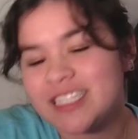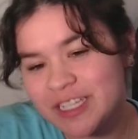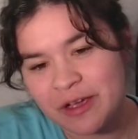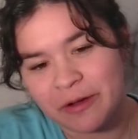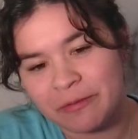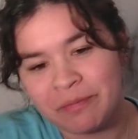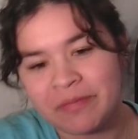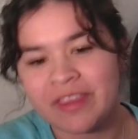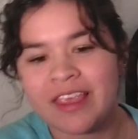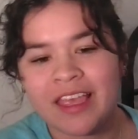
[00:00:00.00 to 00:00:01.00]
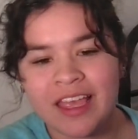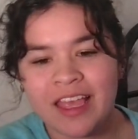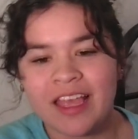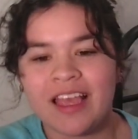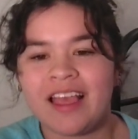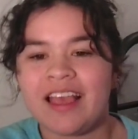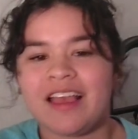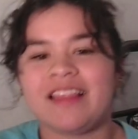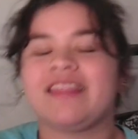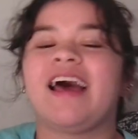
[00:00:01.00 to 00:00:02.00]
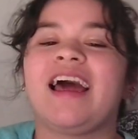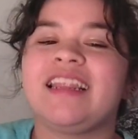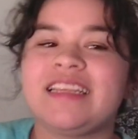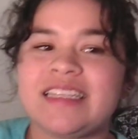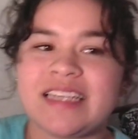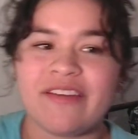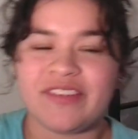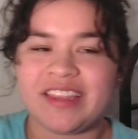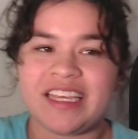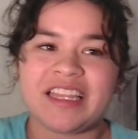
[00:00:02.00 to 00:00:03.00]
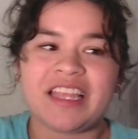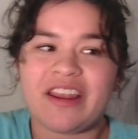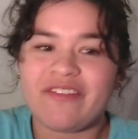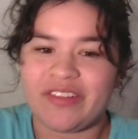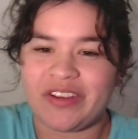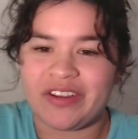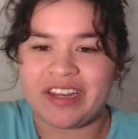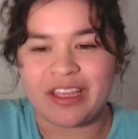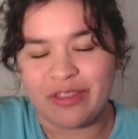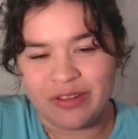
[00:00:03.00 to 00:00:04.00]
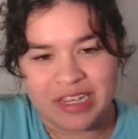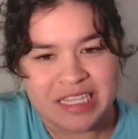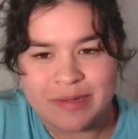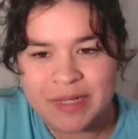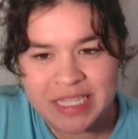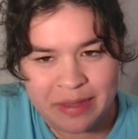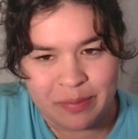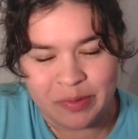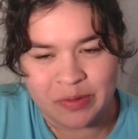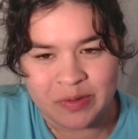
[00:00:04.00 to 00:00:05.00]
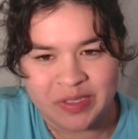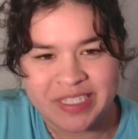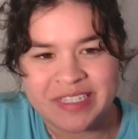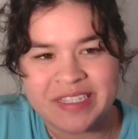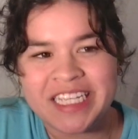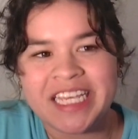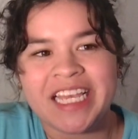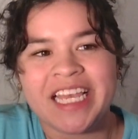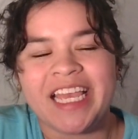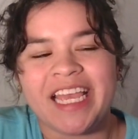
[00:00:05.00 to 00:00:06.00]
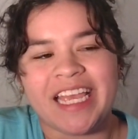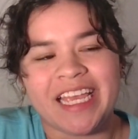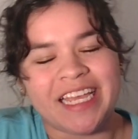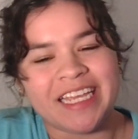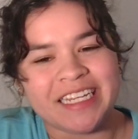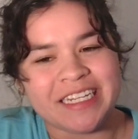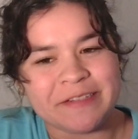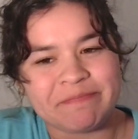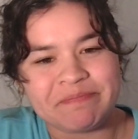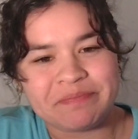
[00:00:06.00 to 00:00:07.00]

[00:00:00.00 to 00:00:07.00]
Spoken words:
So that is everything that I've learned, including some examples, and